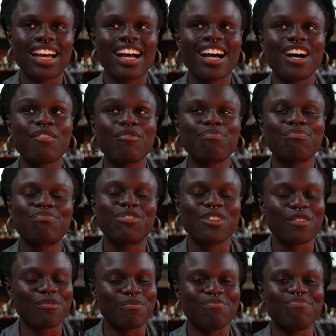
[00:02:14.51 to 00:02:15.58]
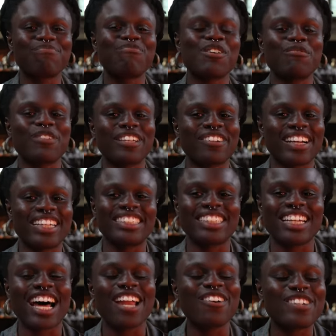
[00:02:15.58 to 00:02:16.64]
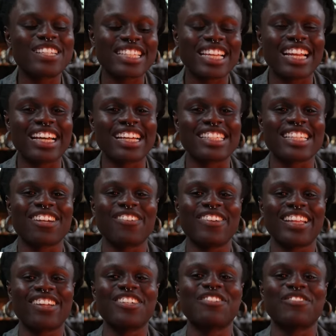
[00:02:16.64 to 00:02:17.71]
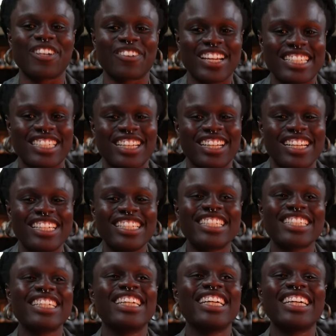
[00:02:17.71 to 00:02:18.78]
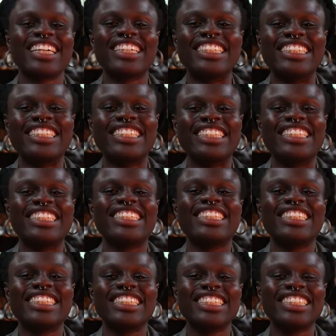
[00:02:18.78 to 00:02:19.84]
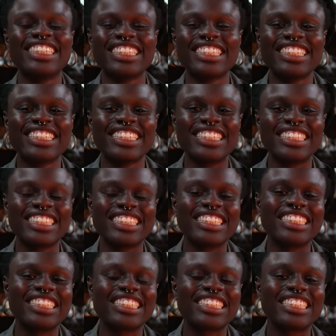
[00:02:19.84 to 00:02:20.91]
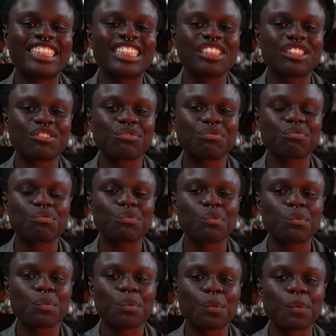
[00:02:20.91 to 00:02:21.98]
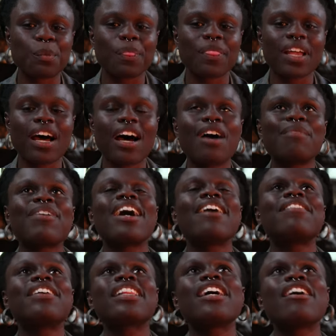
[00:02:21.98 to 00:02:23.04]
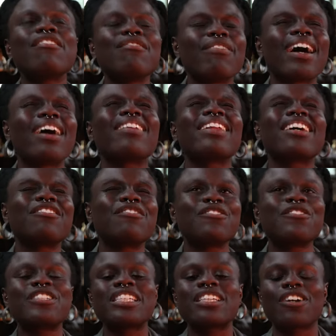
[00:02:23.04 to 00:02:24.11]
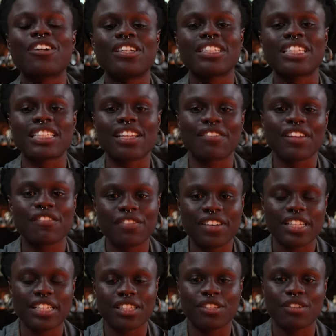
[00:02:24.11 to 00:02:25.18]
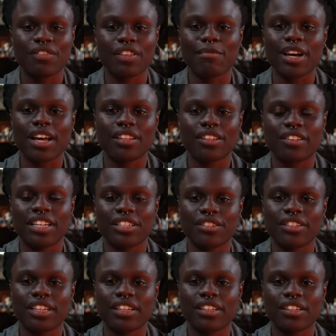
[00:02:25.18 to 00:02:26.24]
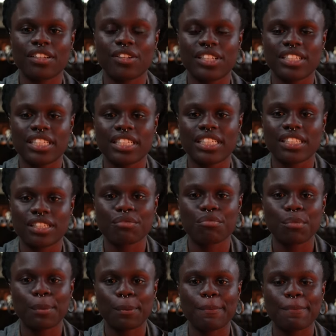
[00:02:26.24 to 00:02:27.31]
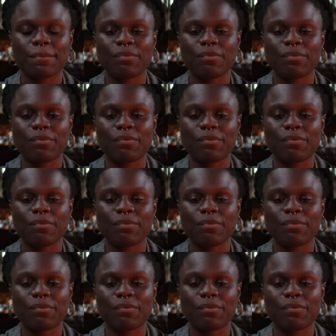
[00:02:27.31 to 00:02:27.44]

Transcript: Uh, prob probably Christchurch. I don't want to say that because I don't rate the college, but Christchurch. So how many colleges are here at Oxford? Um, I think there are around like forty colleges. I think thirty-two of them are undergraduate colleges. Oh, wow,